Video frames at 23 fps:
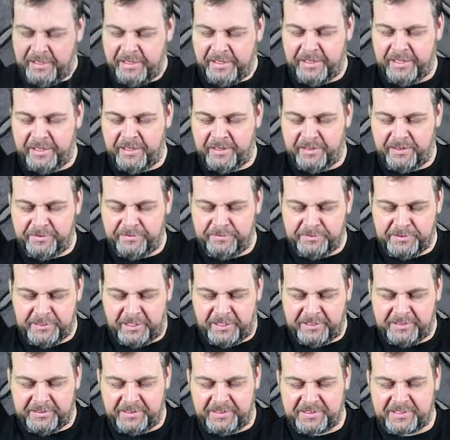and
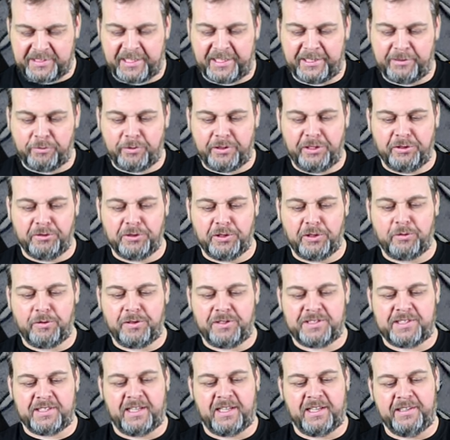set it to the side. What you'll
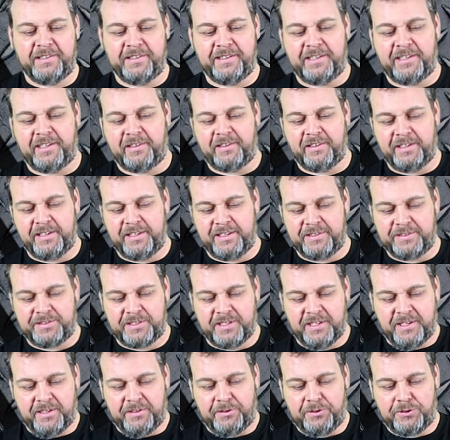notice on there
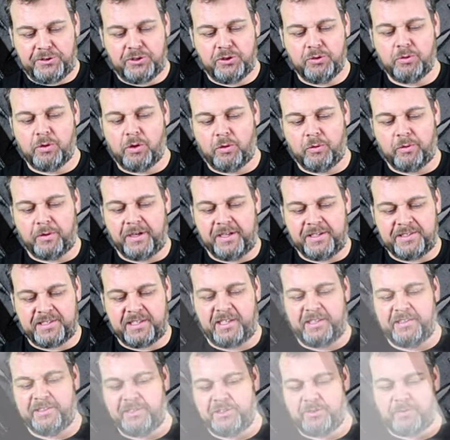is there's two O-rings
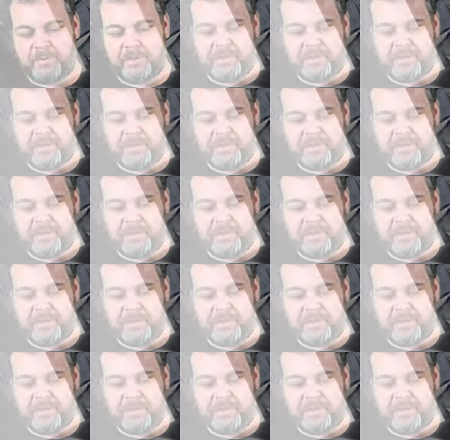on this